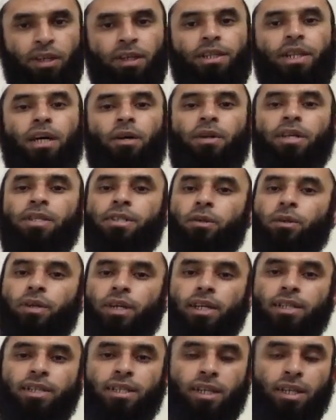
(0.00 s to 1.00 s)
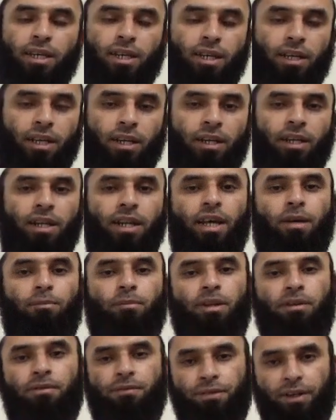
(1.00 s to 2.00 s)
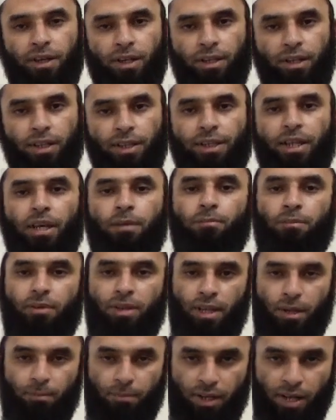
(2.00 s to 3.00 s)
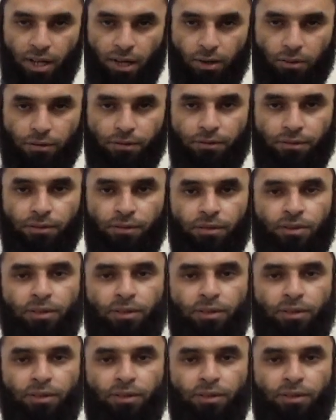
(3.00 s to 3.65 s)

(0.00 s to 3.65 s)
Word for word: Now let's look at uh, Lam al-Fi'l and Lam al-Harf.